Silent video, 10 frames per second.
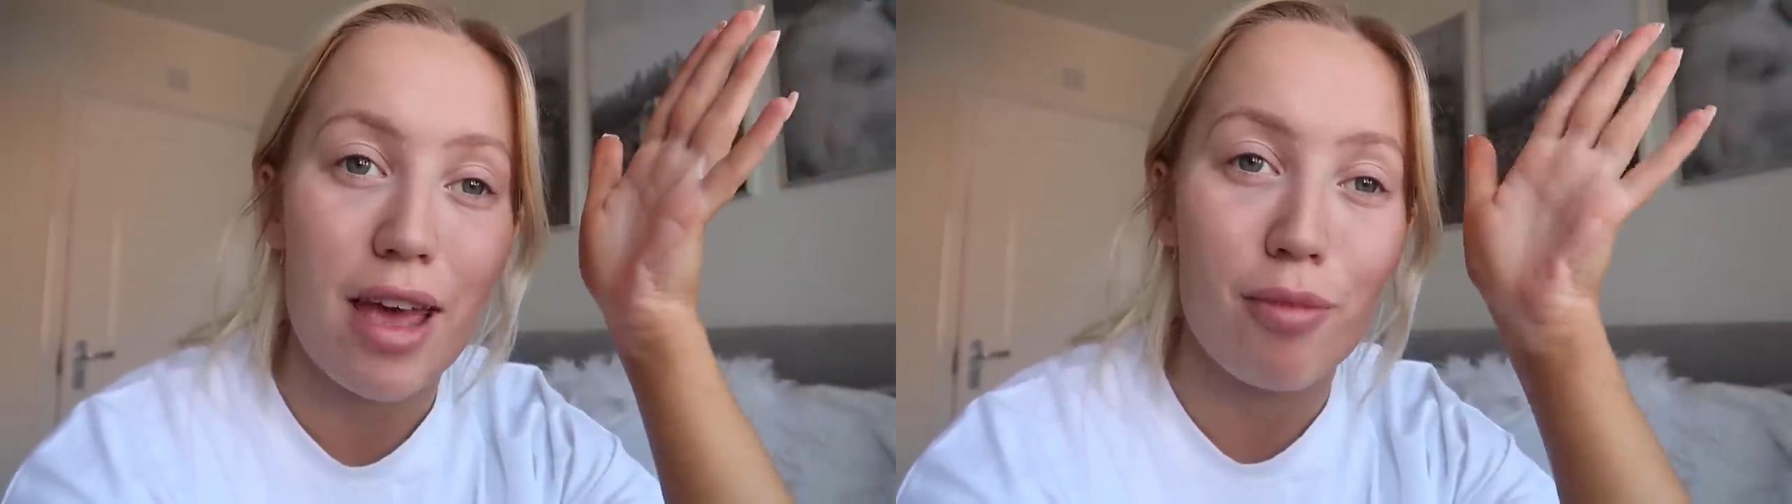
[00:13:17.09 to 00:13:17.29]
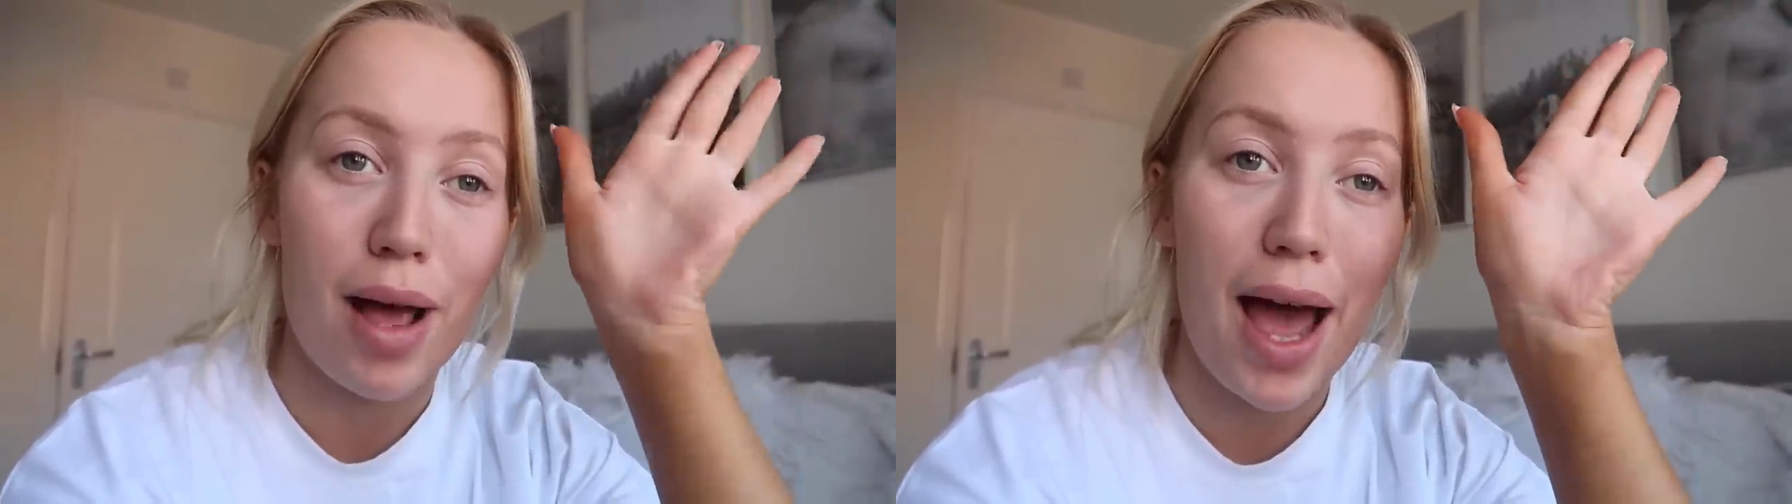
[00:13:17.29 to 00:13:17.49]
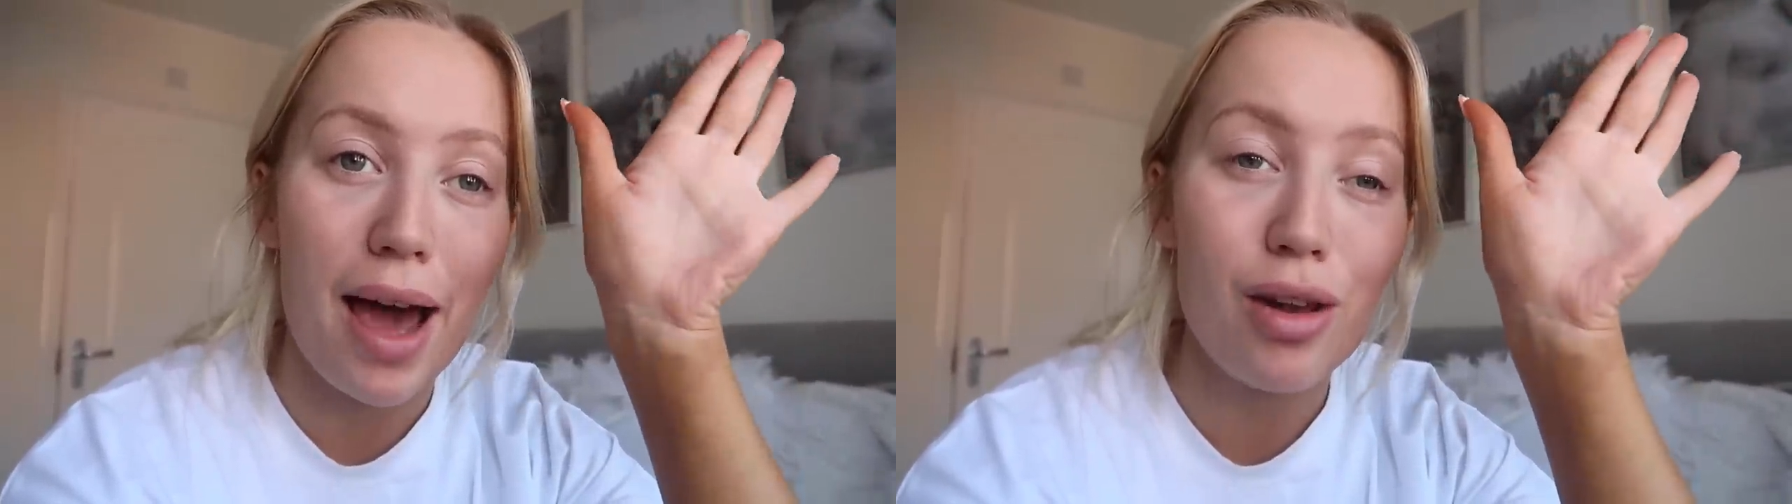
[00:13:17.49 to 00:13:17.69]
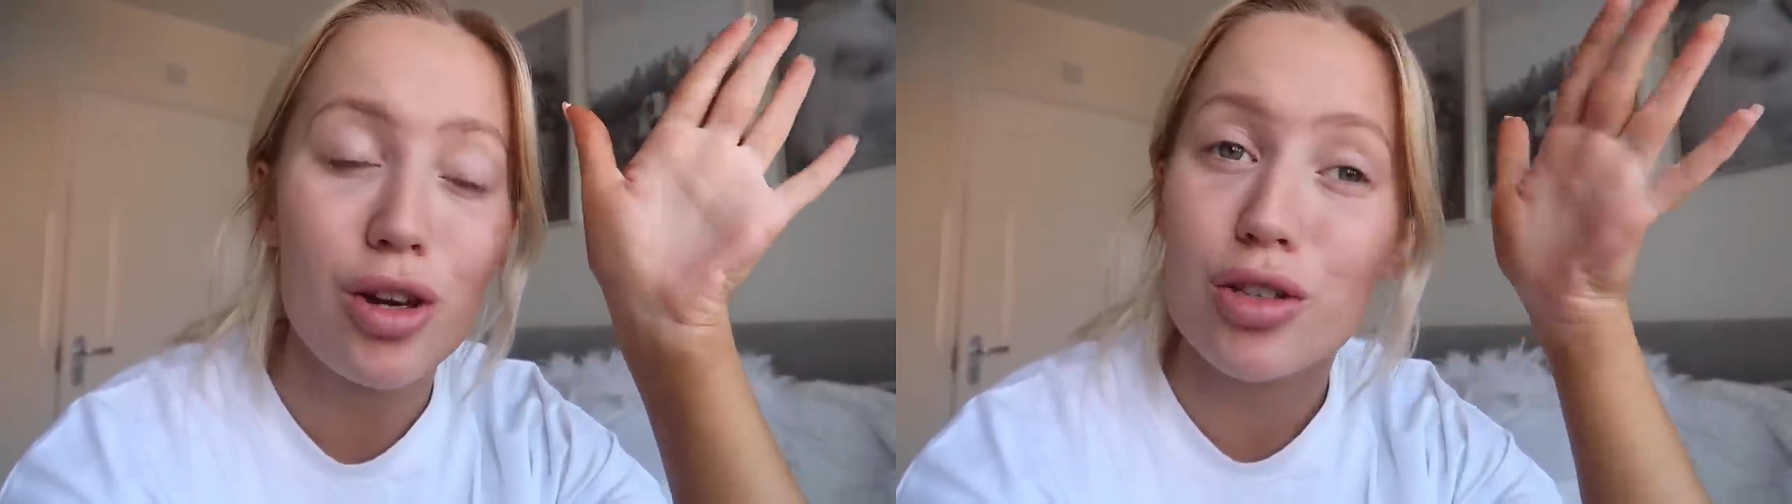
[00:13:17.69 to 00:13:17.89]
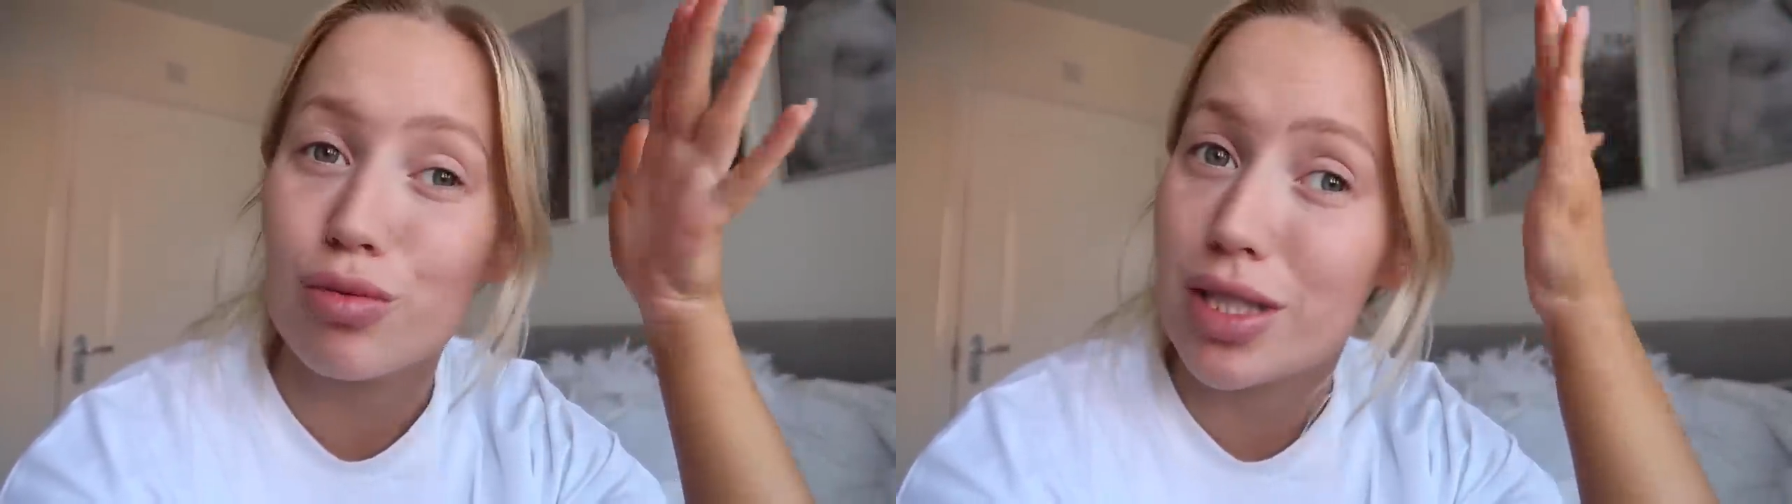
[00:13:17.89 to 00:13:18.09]
If my hand
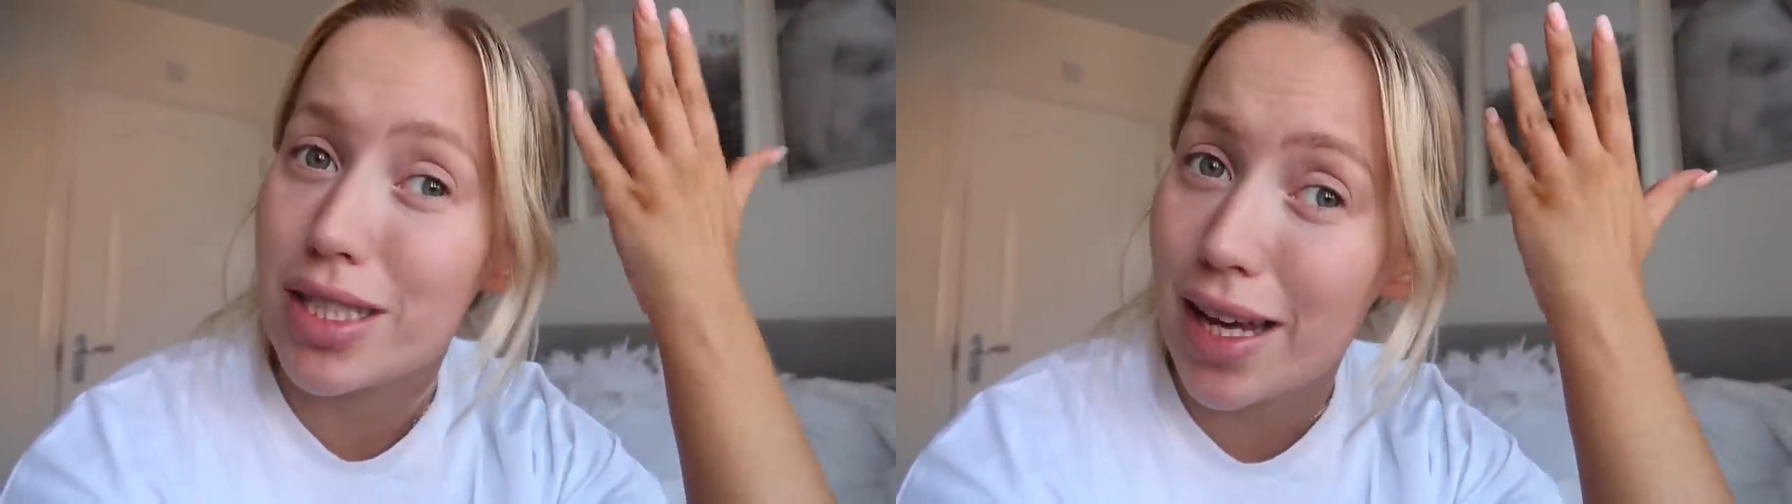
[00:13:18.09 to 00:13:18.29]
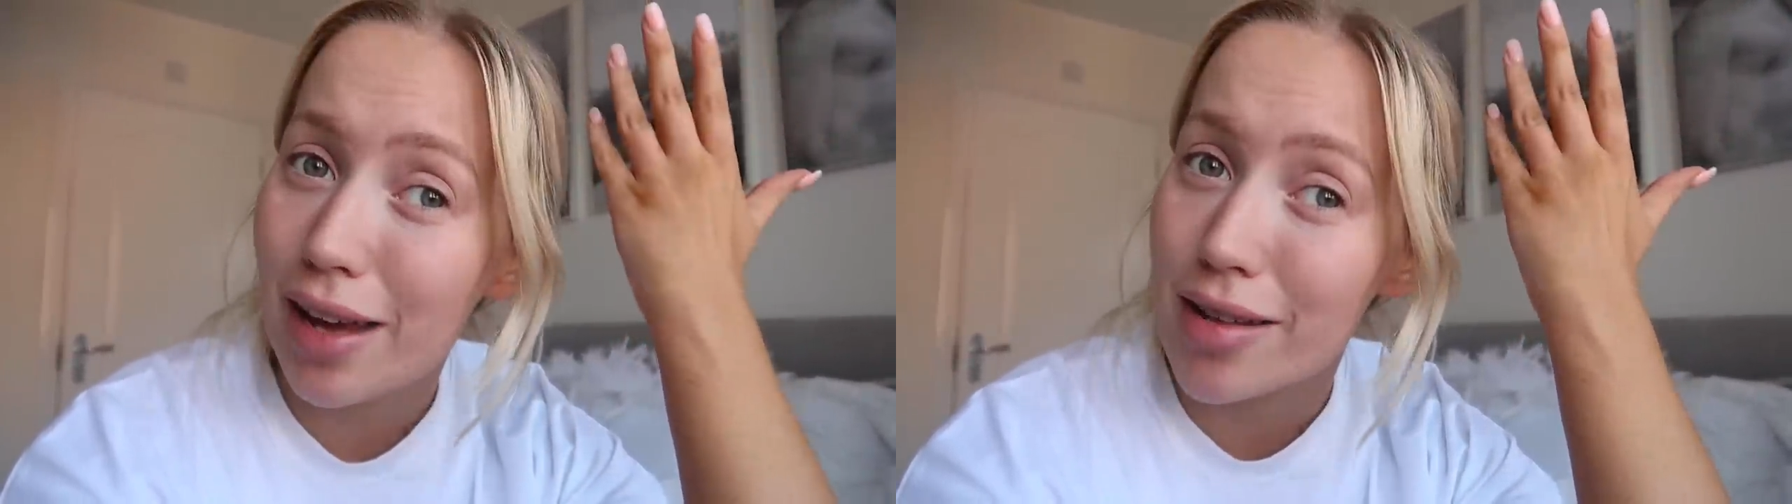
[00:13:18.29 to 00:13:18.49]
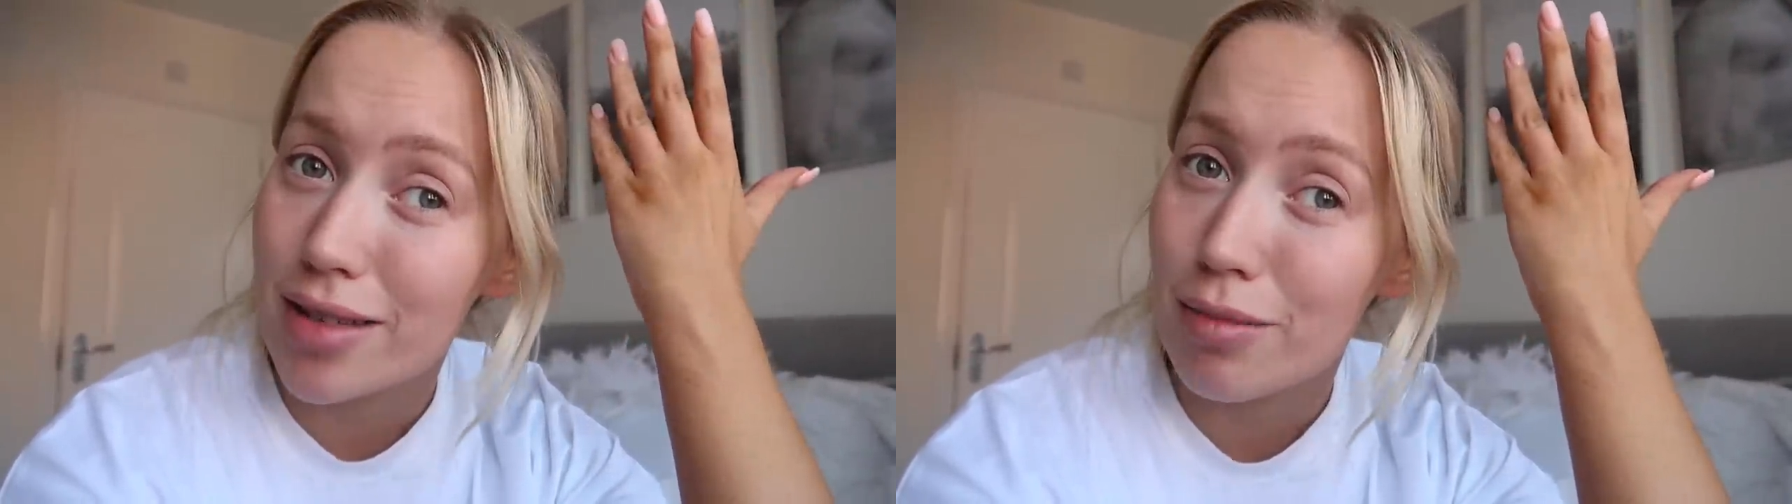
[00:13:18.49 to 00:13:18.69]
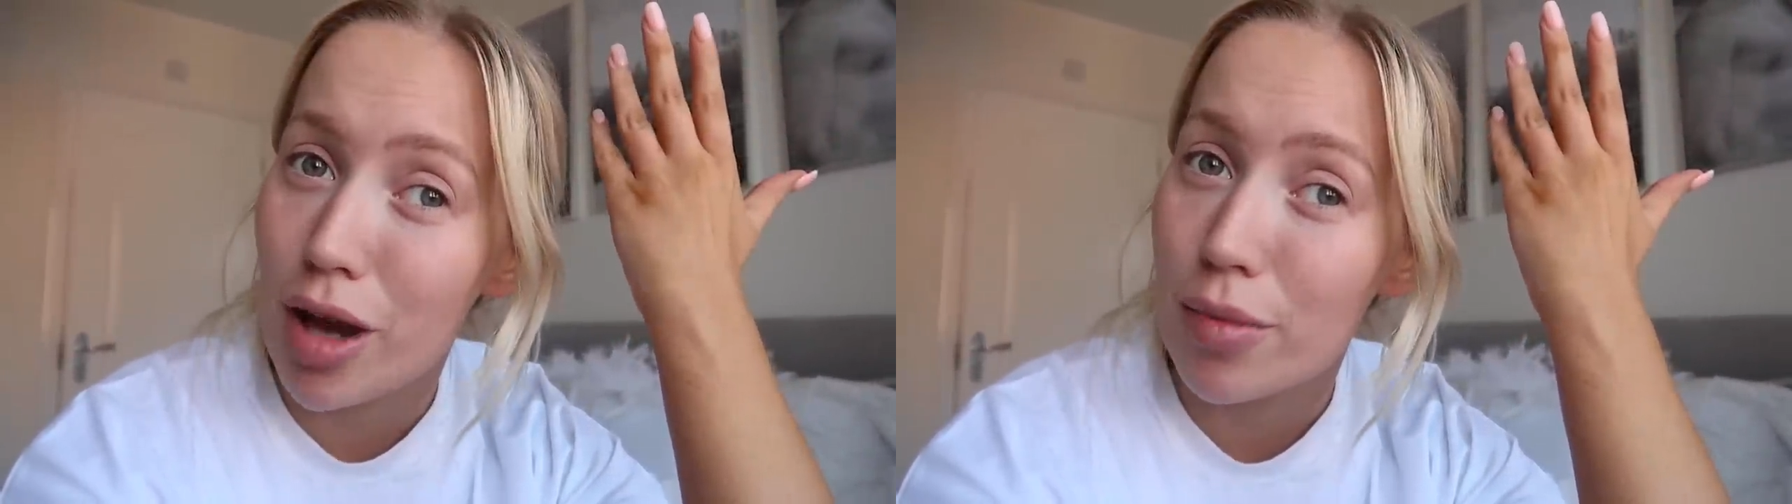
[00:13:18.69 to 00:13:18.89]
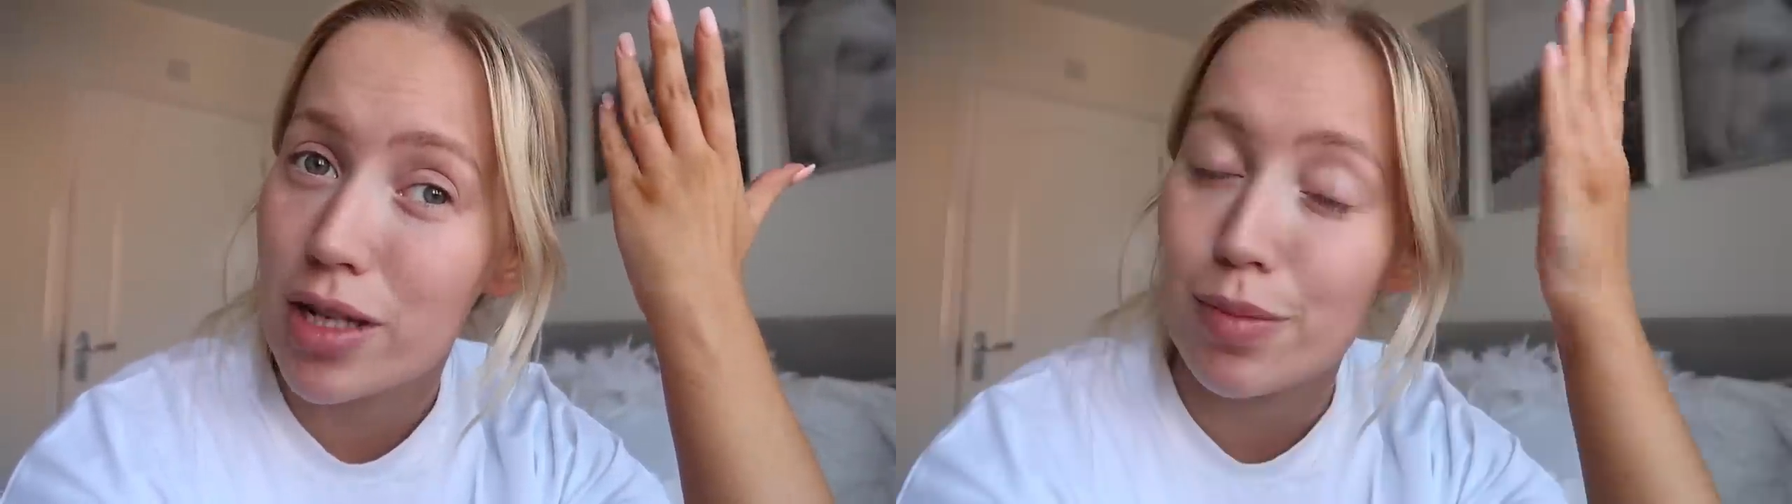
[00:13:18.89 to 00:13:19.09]
looks ridiculous at the moment,